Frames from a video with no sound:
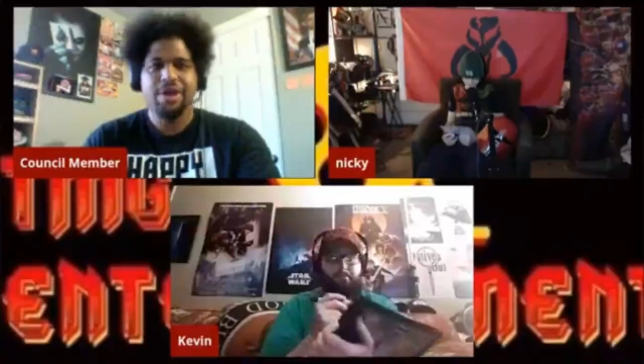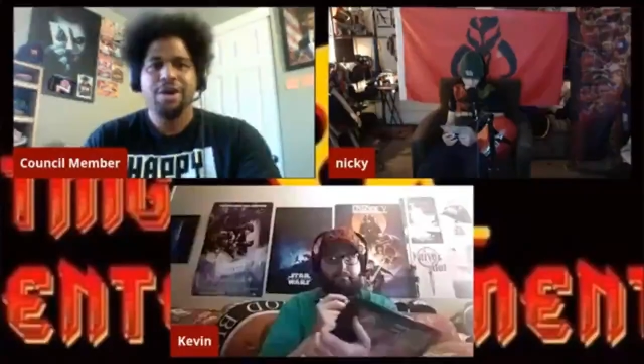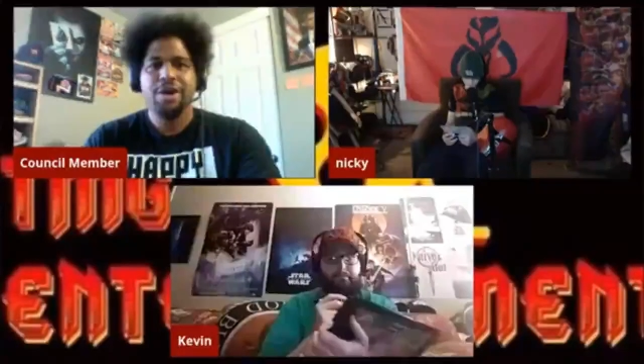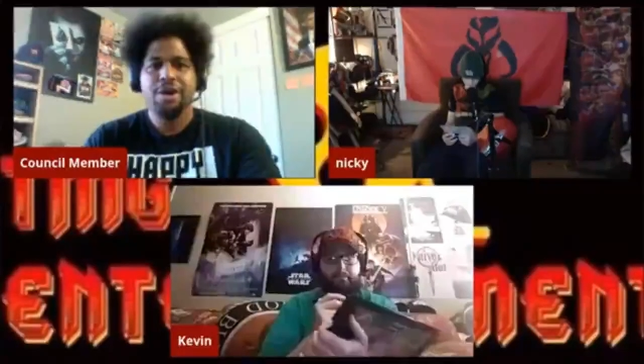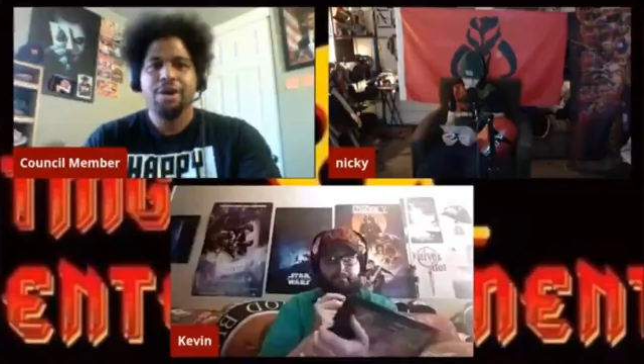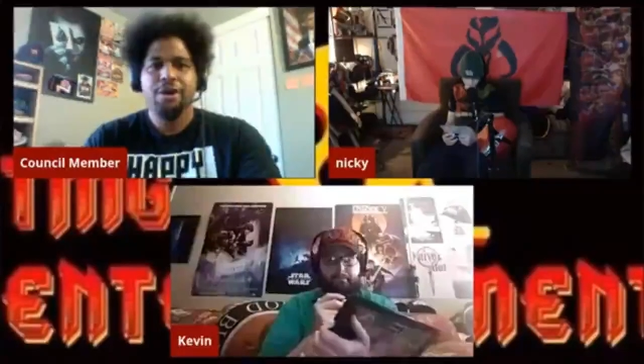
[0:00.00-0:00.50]

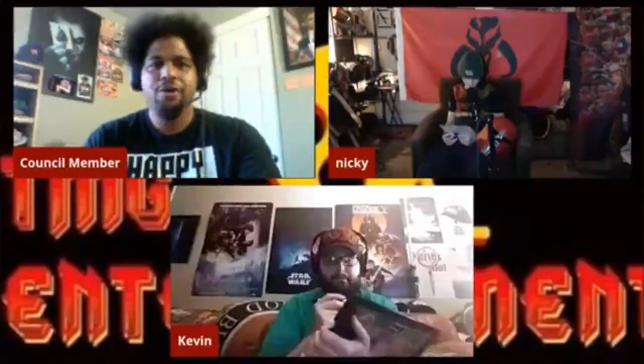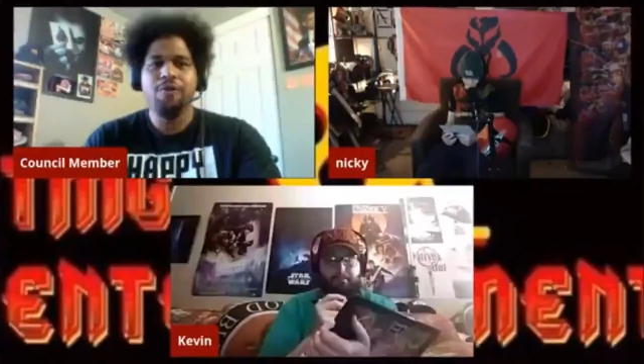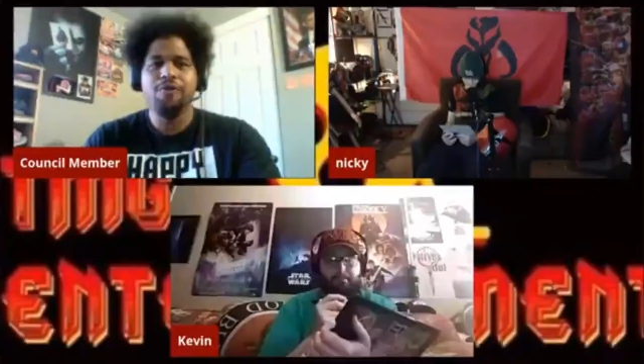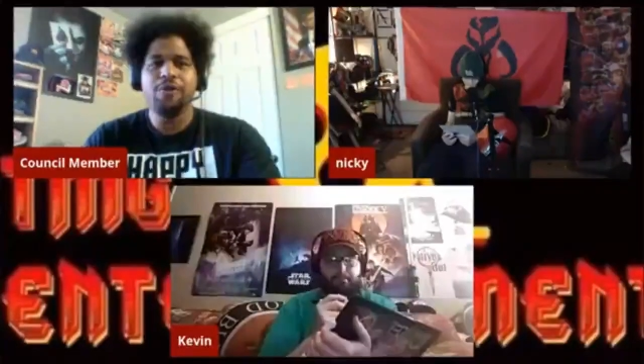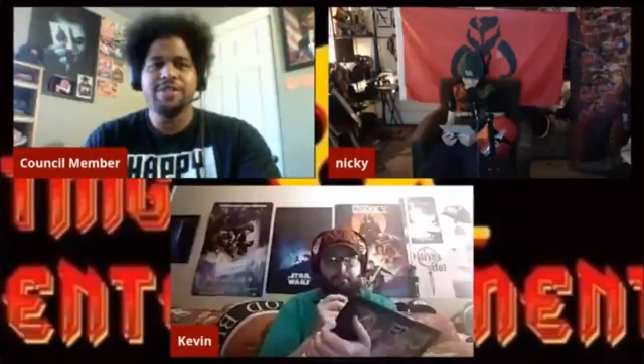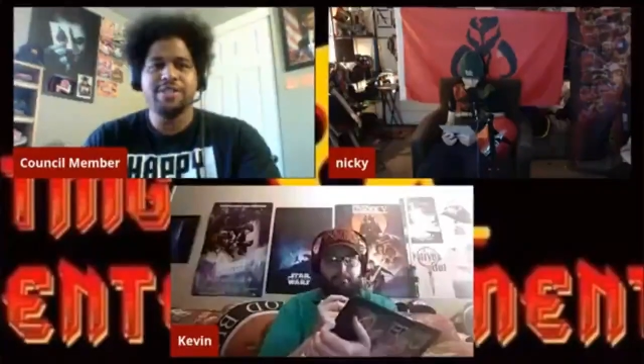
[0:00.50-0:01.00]
Who
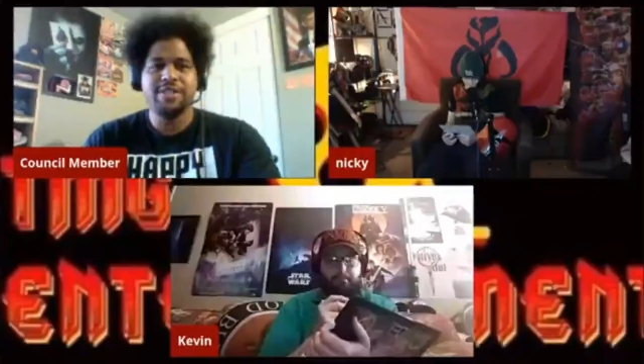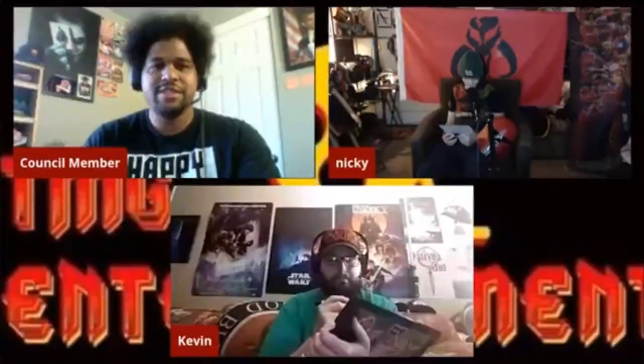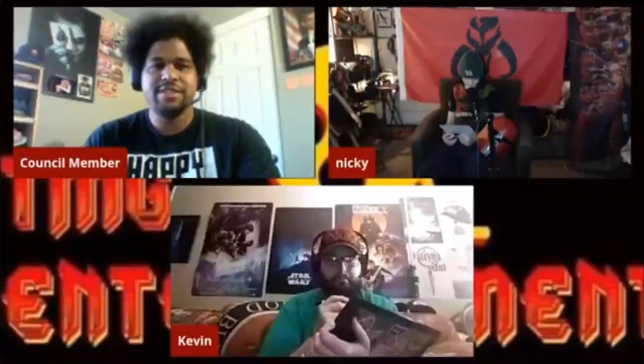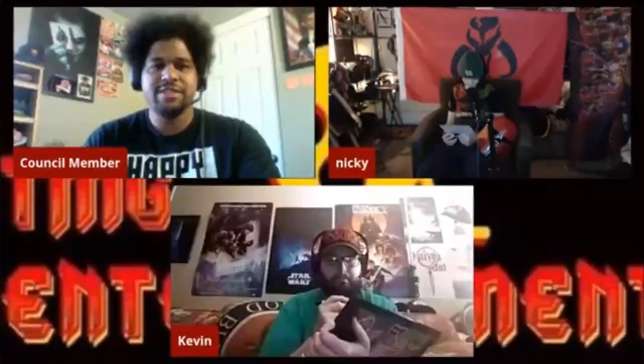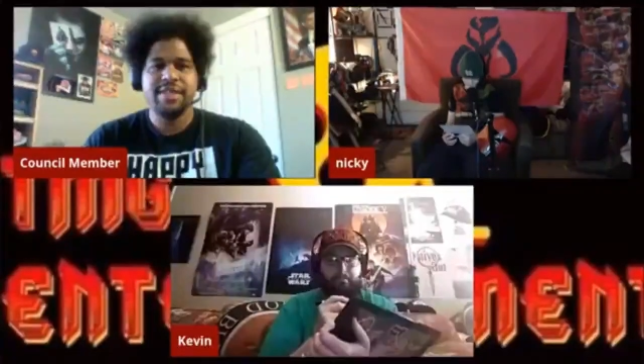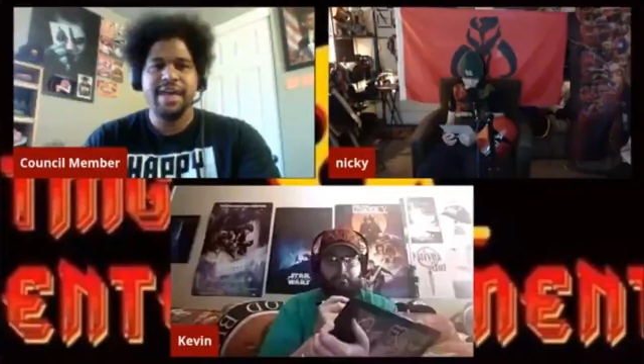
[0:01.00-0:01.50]
voices
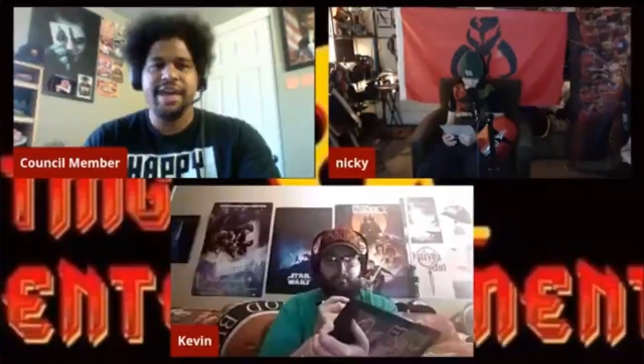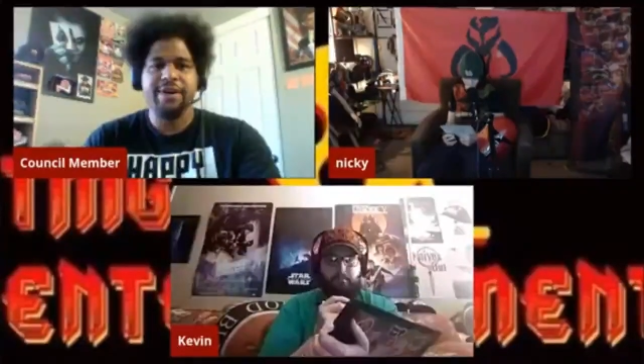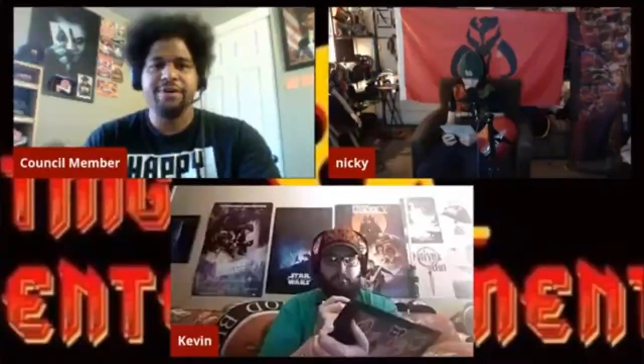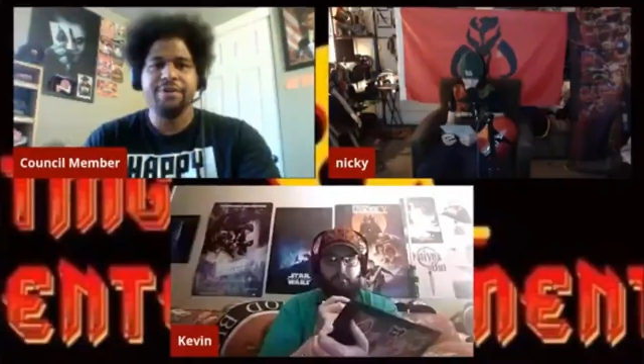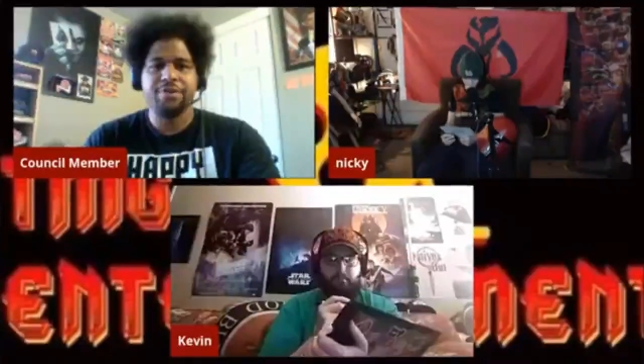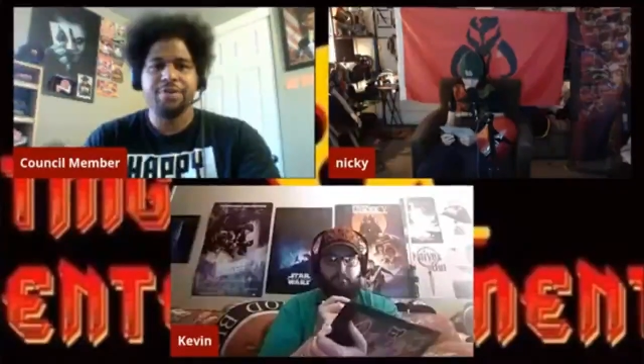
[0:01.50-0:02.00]

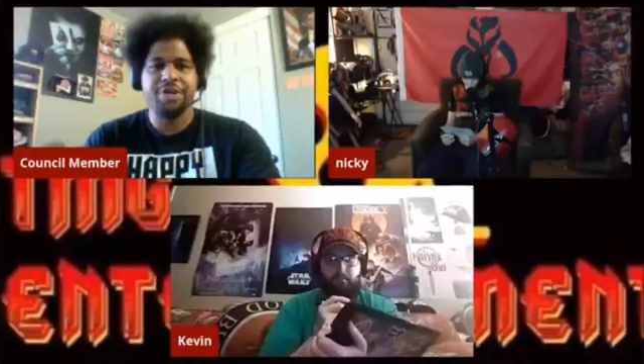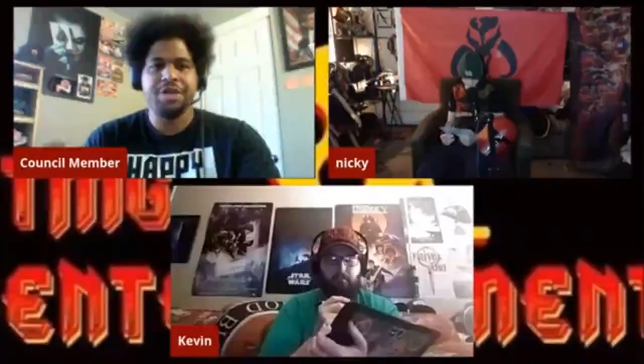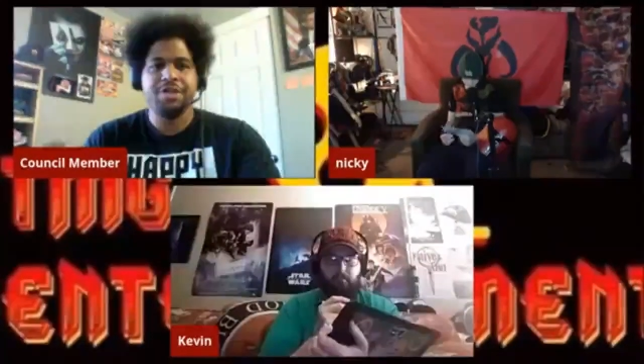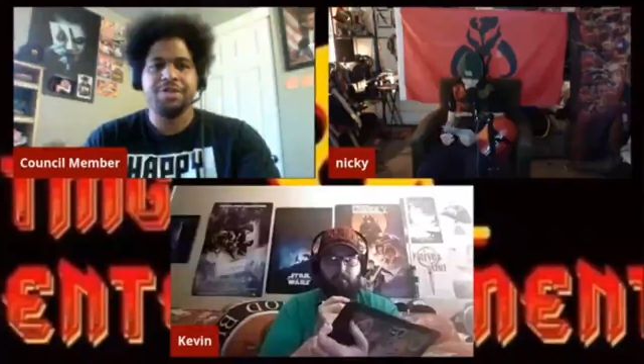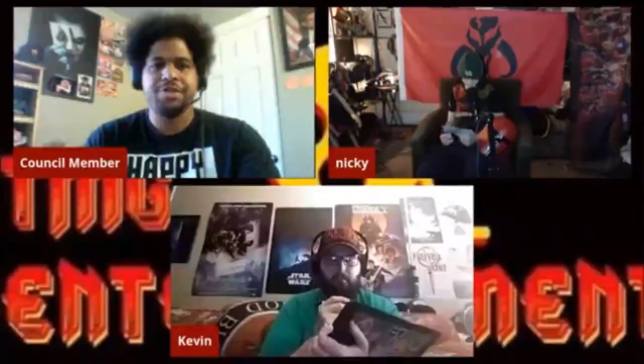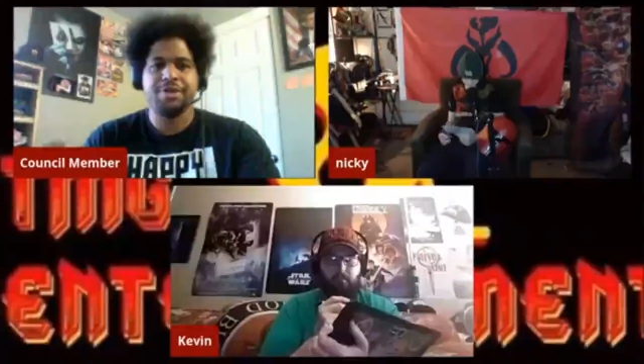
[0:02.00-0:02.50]

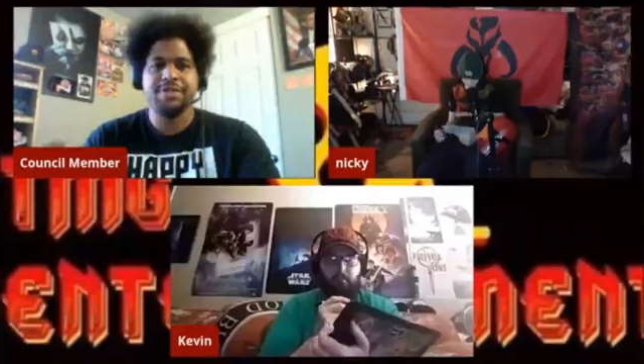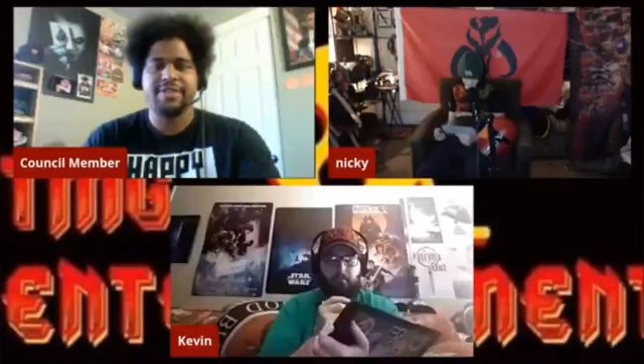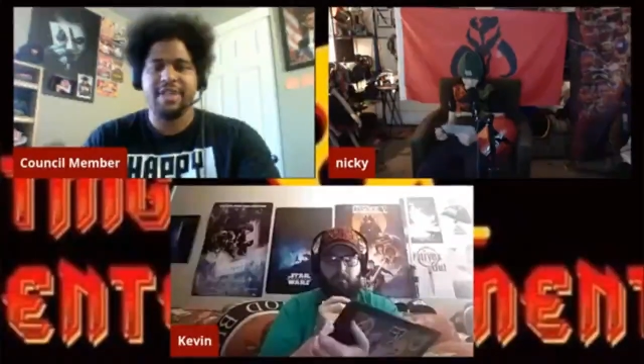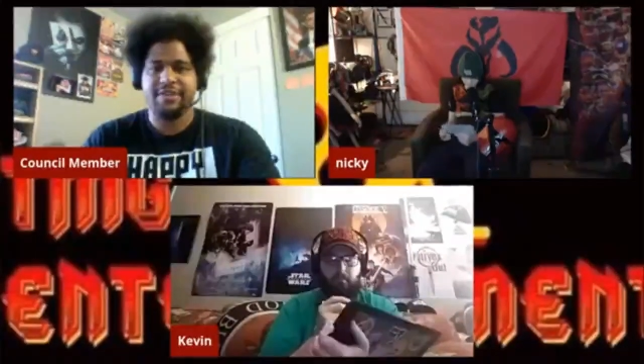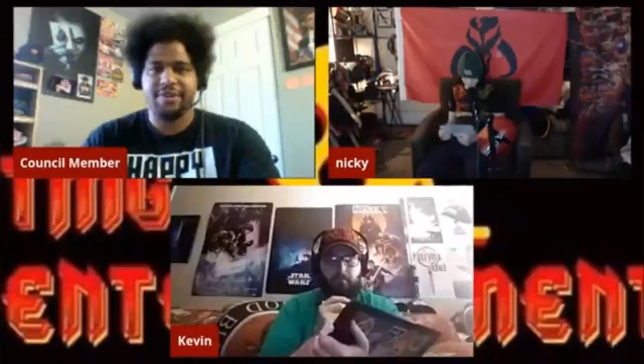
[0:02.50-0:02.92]
L337?